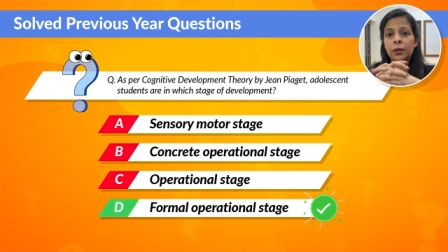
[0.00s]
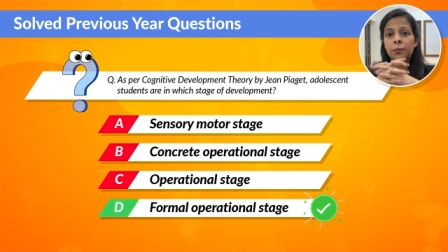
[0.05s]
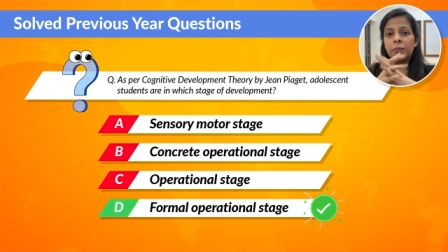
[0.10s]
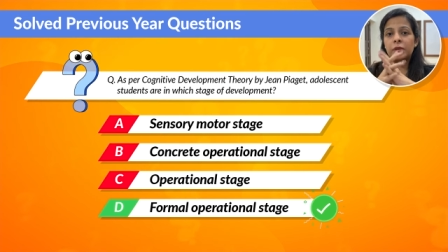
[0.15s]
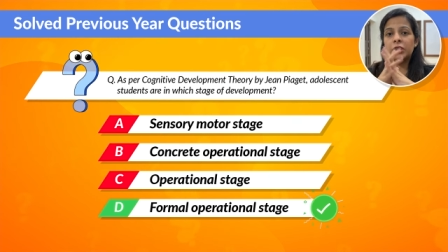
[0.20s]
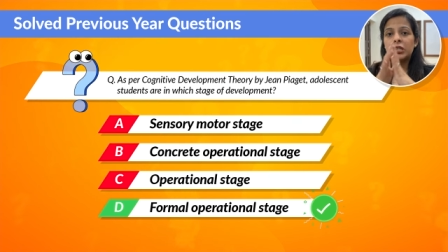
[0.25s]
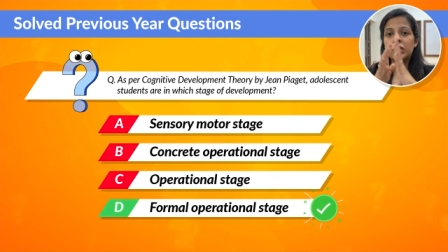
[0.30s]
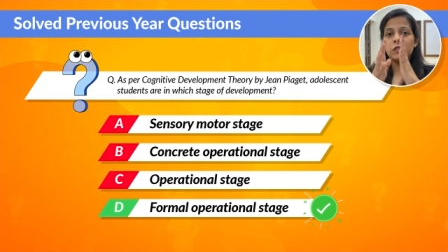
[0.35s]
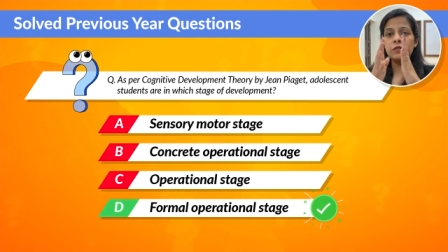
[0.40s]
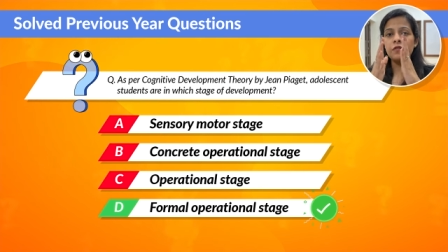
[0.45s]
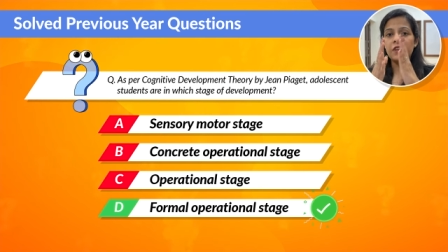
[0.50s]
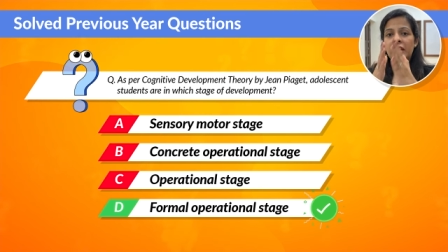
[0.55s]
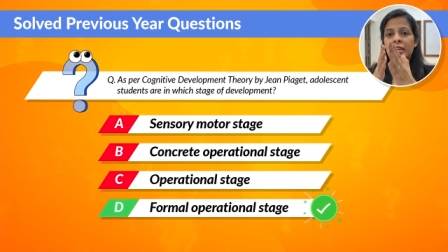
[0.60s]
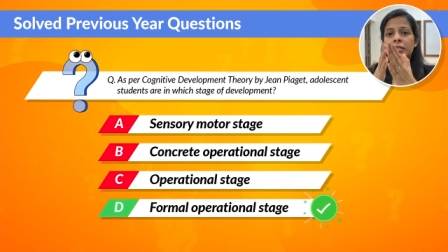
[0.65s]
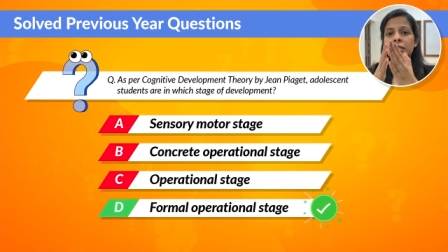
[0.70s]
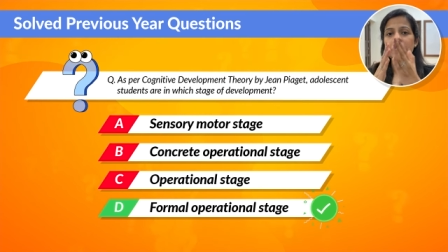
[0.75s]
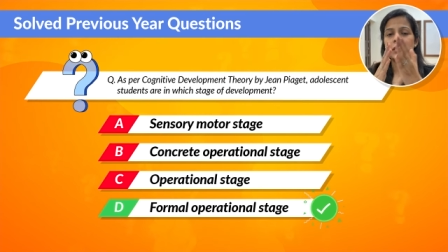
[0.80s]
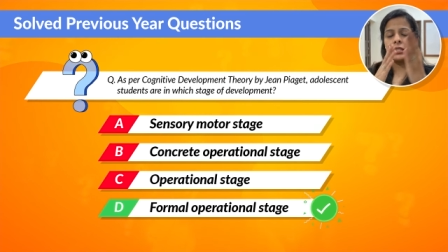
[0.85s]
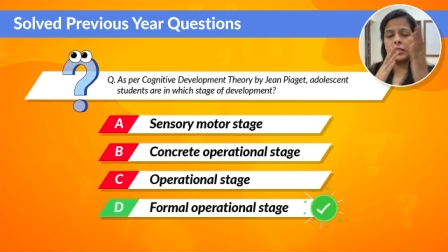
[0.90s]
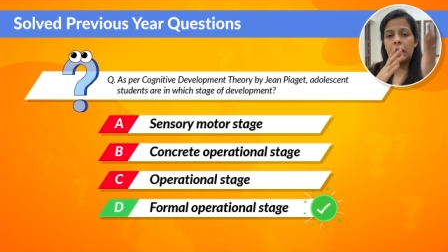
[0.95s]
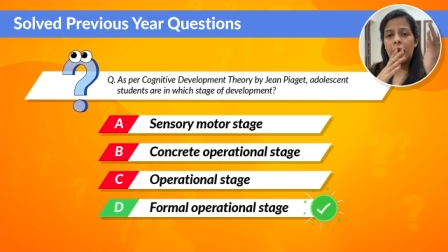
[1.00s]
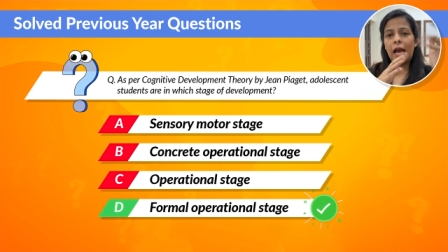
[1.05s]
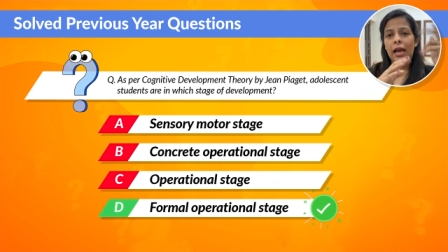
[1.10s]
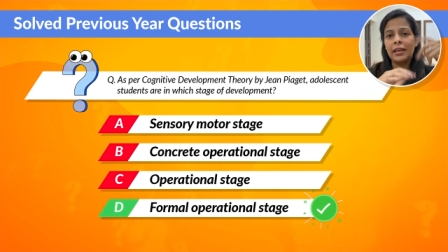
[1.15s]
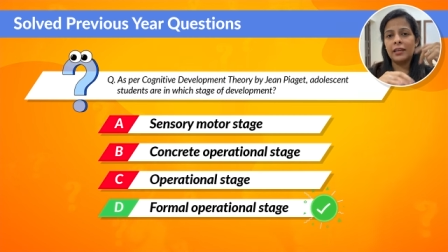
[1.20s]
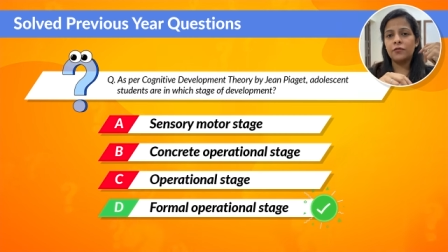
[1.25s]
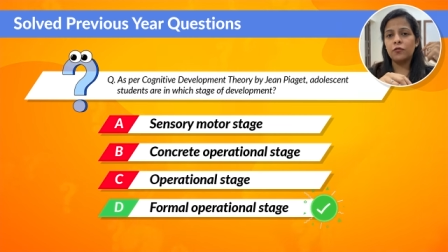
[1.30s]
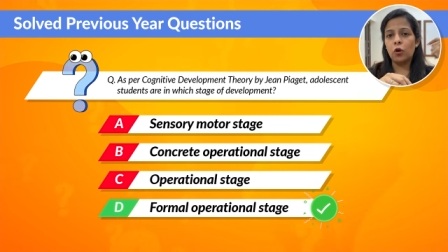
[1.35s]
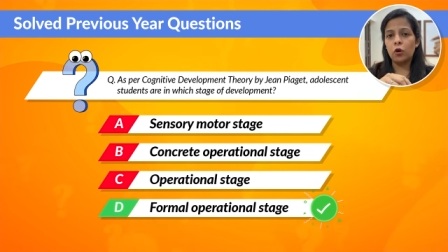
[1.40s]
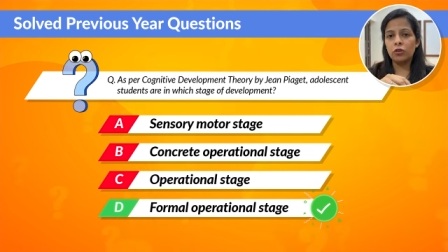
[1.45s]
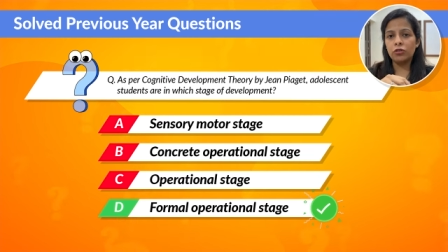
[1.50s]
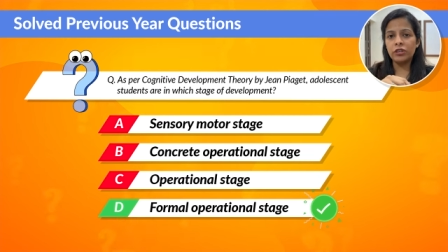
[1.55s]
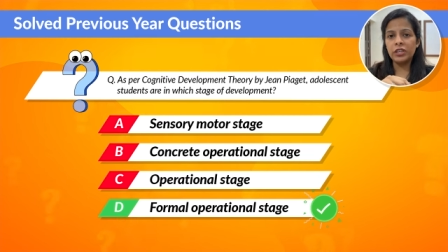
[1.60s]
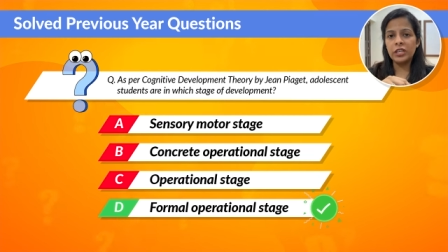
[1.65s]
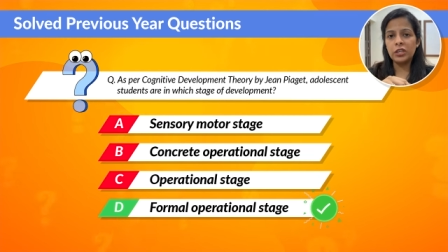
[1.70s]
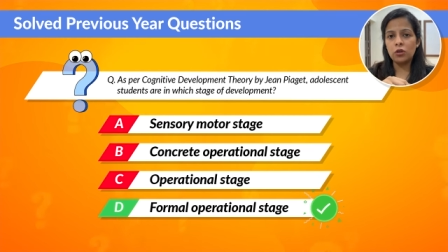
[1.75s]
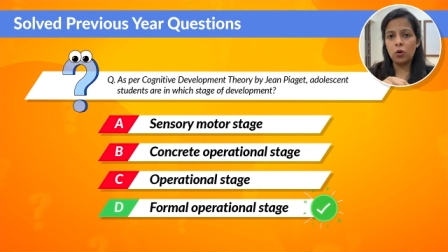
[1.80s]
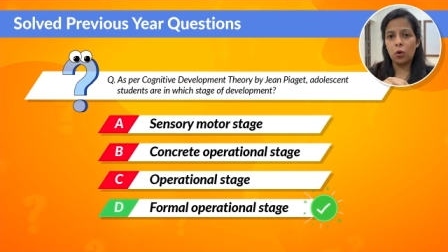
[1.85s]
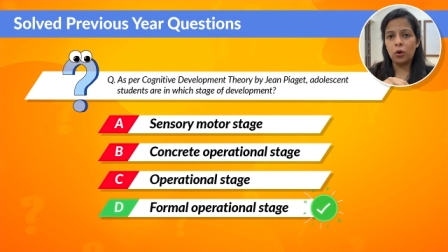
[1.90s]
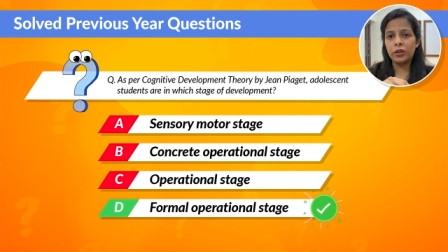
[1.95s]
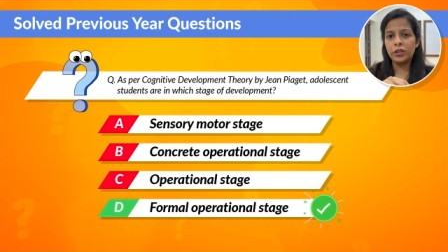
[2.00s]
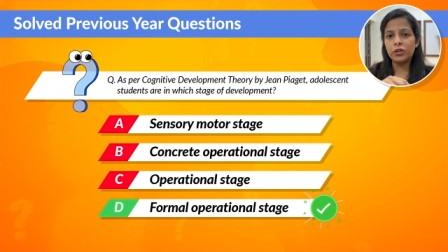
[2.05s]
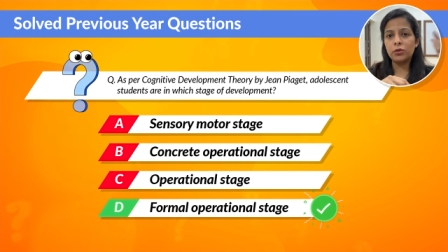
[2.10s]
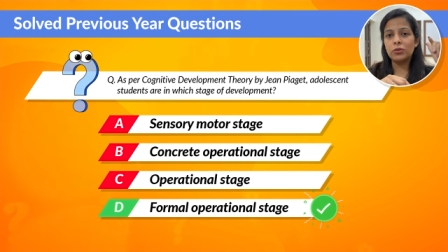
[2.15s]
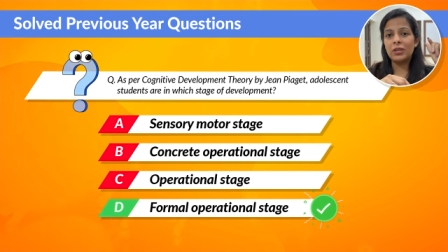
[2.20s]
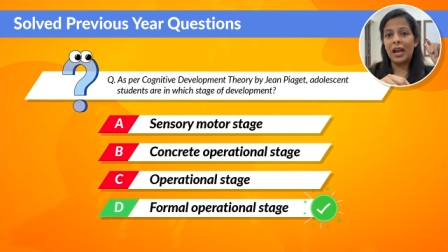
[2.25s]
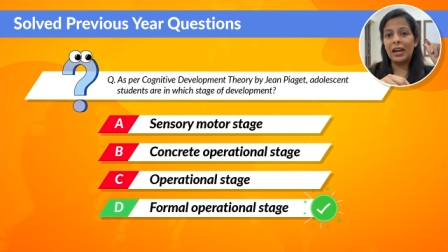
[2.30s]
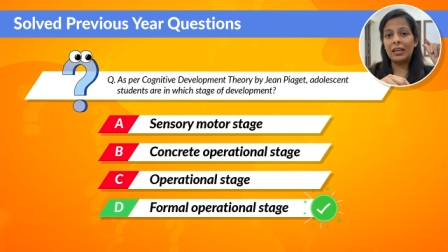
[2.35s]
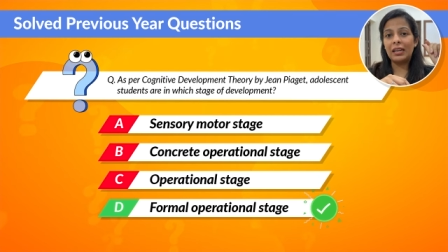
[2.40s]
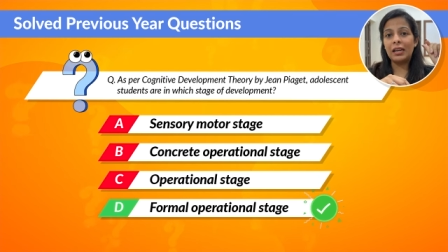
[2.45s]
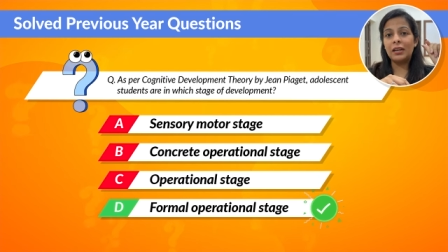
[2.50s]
Because friends, I have already told you that